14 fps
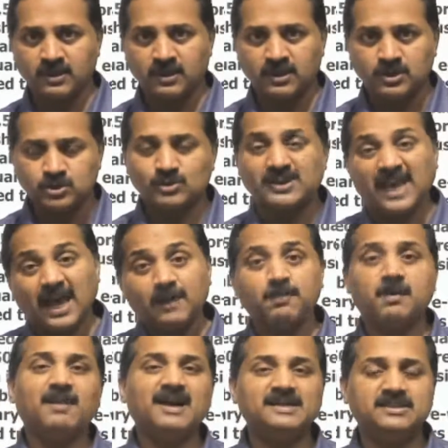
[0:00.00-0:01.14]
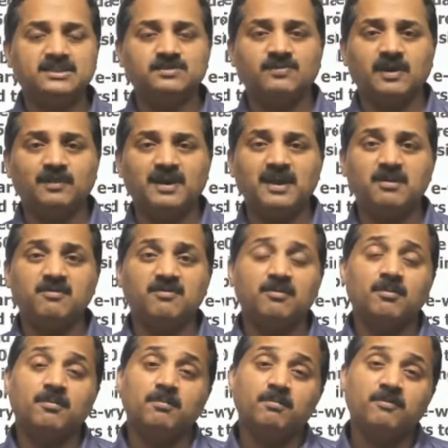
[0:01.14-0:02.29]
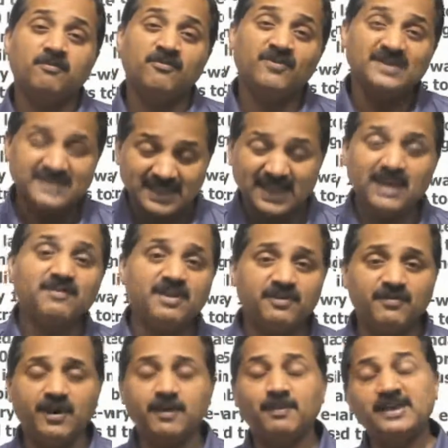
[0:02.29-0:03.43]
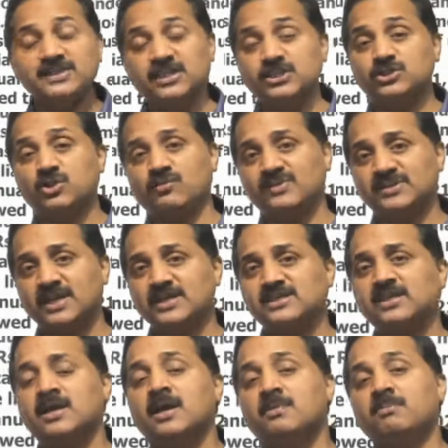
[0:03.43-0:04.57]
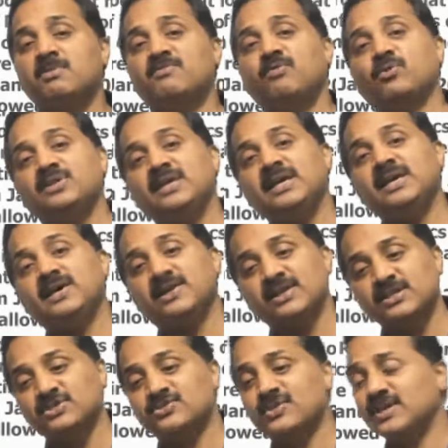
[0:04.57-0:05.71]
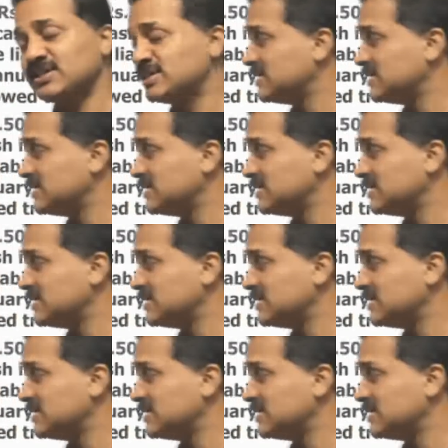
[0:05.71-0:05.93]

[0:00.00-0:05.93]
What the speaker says: So that premise will be physically verified by GST officials before the registration is